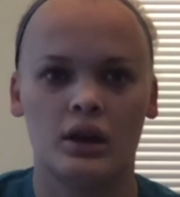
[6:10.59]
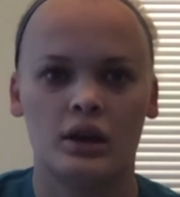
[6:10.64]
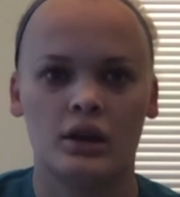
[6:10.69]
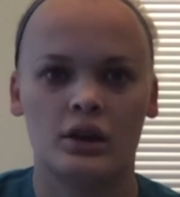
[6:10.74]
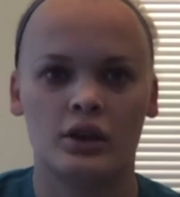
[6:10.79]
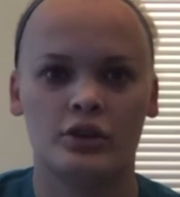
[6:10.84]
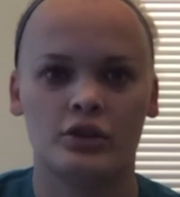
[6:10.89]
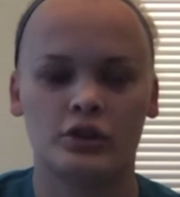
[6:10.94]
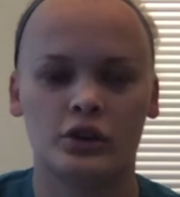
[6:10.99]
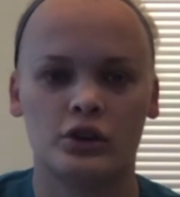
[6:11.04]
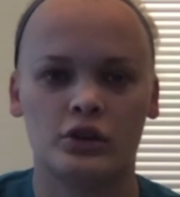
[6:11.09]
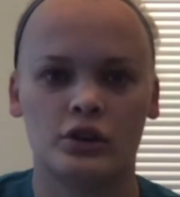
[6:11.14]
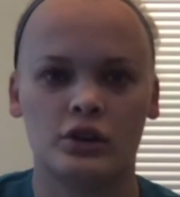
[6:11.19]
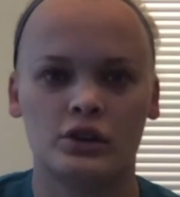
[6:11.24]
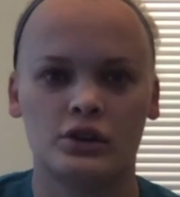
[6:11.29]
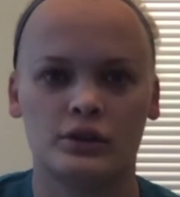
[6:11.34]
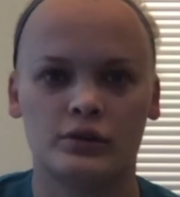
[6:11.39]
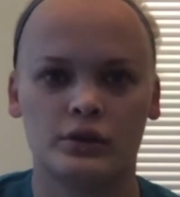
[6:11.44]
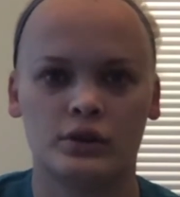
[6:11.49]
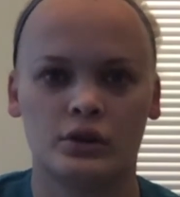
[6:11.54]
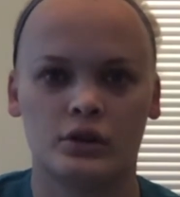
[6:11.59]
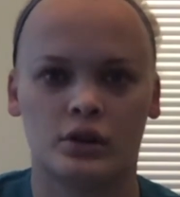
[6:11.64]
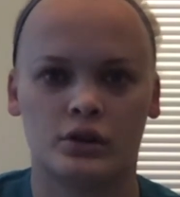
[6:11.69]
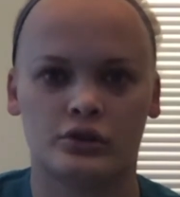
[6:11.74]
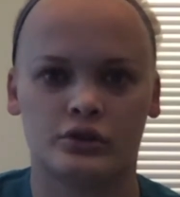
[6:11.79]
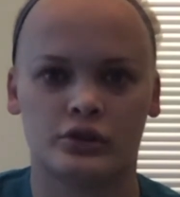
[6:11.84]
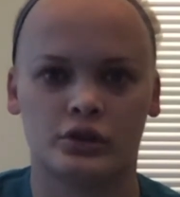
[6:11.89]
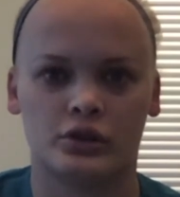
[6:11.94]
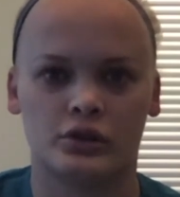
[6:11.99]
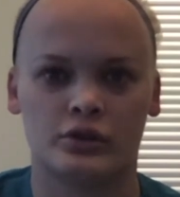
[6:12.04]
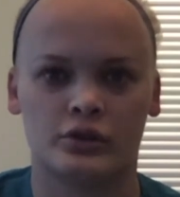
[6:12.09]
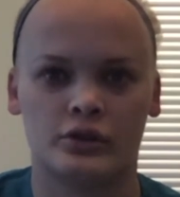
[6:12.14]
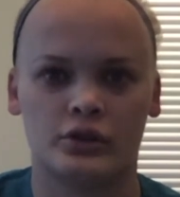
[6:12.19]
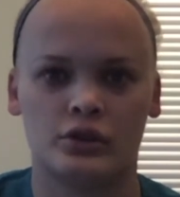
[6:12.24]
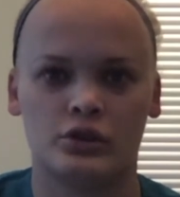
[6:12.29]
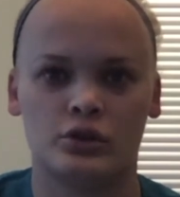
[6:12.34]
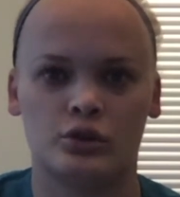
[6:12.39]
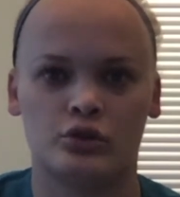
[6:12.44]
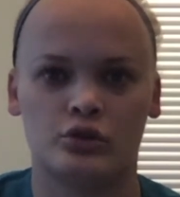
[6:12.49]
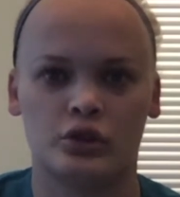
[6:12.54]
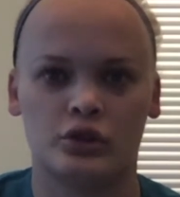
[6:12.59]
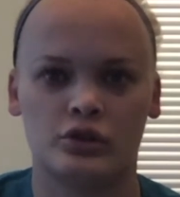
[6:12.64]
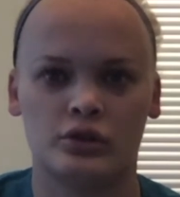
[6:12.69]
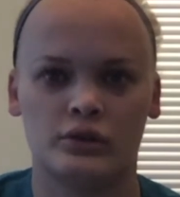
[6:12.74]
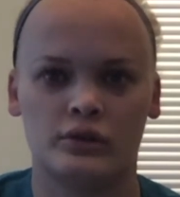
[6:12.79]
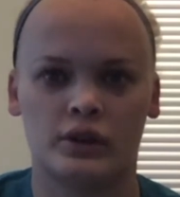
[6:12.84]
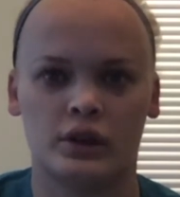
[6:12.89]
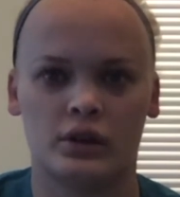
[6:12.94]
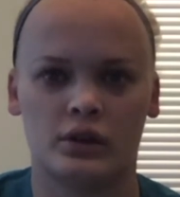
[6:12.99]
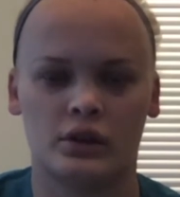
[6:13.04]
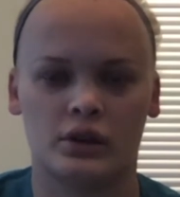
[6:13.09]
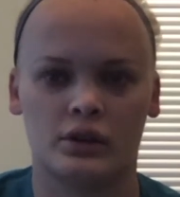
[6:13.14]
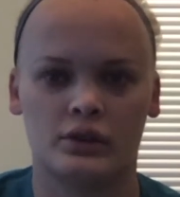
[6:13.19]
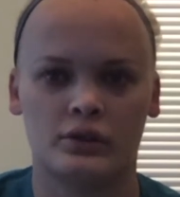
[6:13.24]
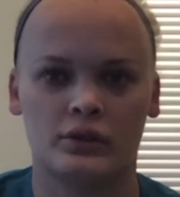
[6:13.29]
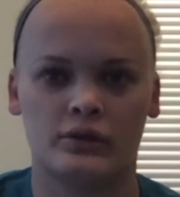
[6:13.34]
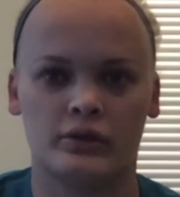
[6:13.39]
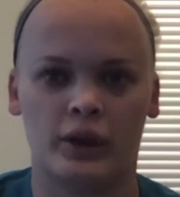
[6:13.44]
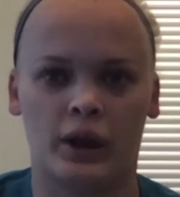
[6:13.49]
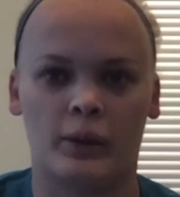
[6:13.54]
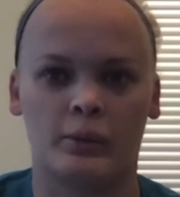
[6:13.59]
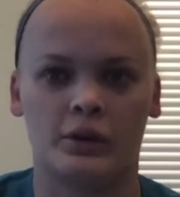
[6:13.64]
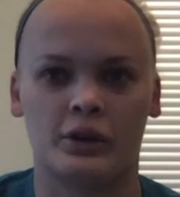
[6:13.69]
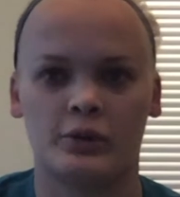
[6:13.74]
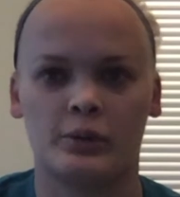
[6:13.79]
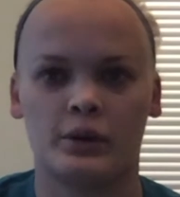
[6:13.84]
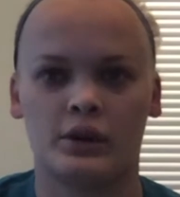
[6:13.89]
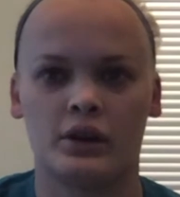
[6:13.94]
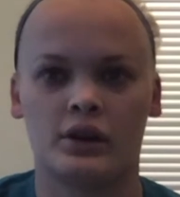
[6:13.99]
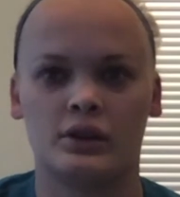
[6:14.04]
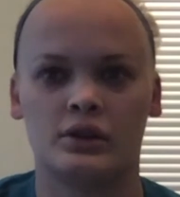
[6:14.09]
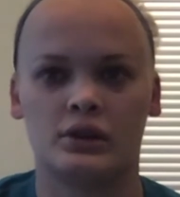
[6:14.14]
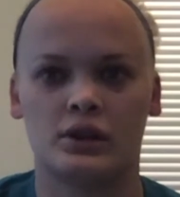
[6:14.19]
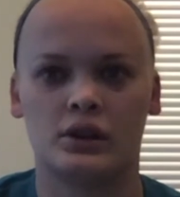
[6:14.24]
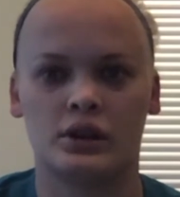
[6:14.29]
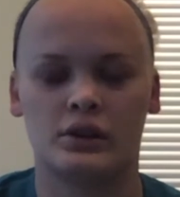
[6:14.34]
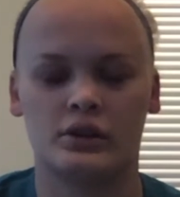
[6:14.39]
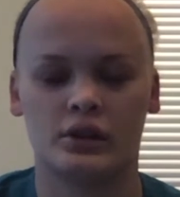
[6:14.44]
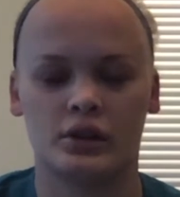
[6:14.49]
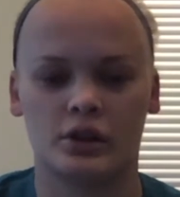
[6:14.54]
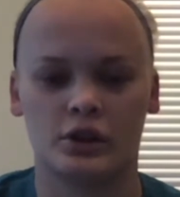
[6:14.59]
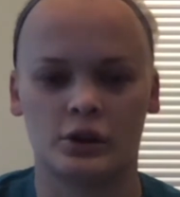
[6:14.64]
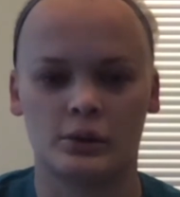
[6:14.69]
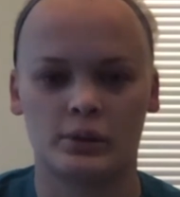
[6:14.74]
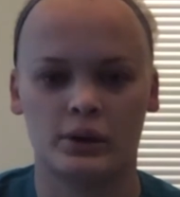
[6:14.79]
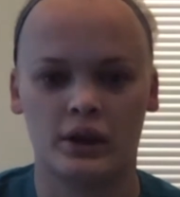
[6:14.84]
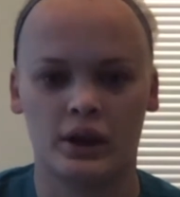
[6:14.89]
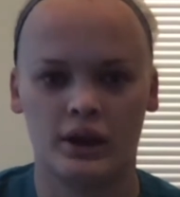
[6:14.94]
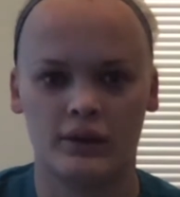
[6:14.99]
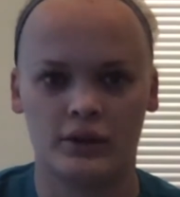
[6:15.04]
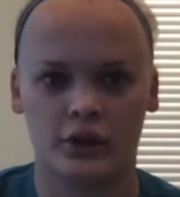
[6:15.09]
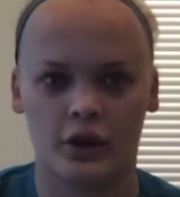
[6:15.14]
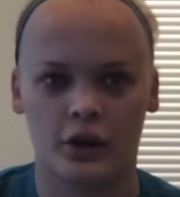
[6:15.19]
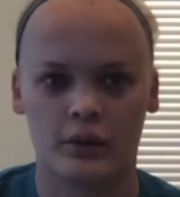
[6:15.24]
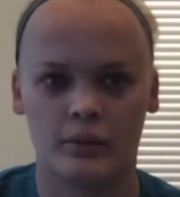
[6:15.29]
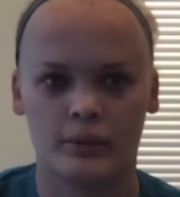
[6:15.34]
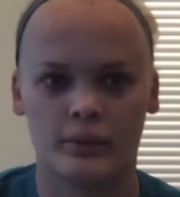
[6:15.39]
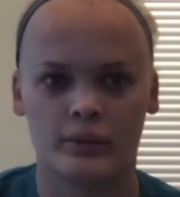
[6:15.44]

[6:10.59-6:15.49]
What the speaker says: Considering different cultures, nutrition varies in families because it is a learned behavior.